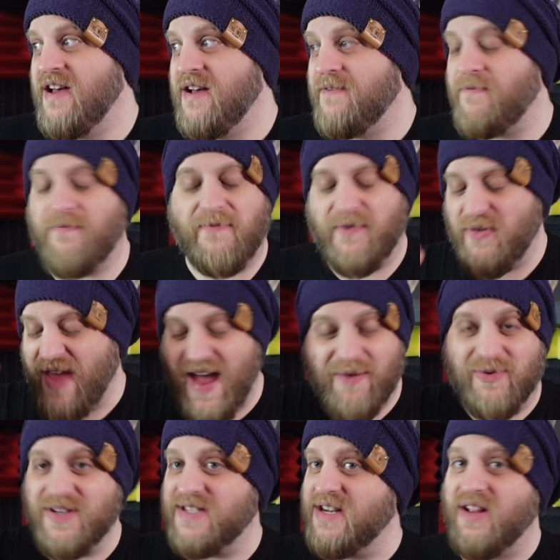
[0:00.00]
for that
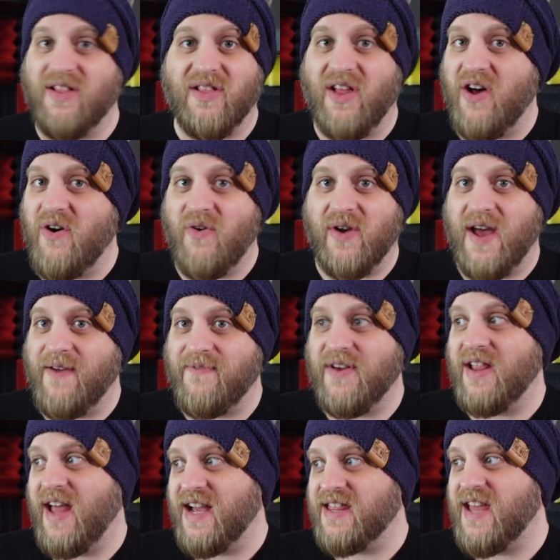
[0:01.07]
reason alone, I
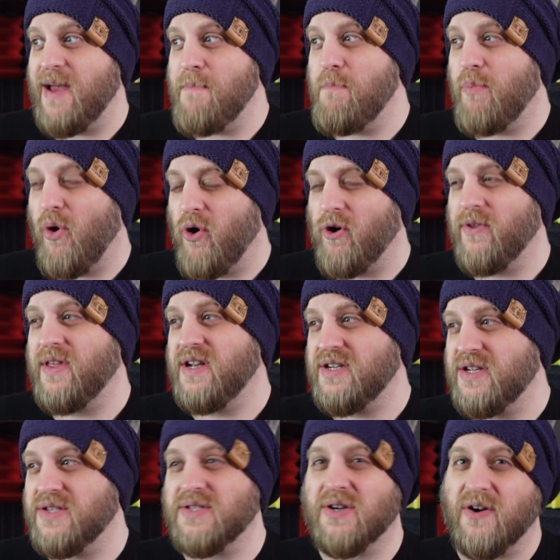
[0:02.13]
feel like they more than
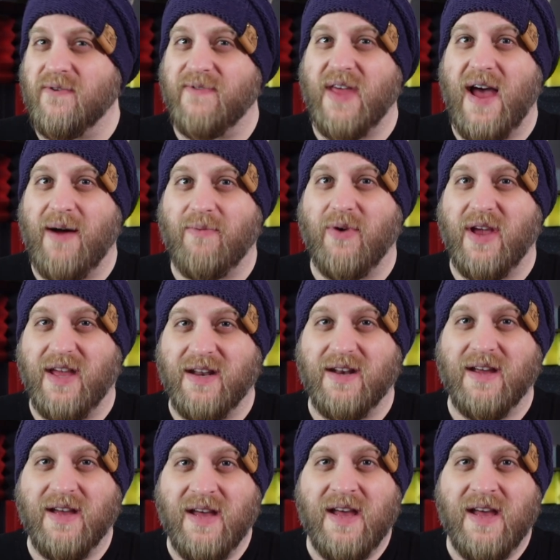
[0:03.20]
deserve that win.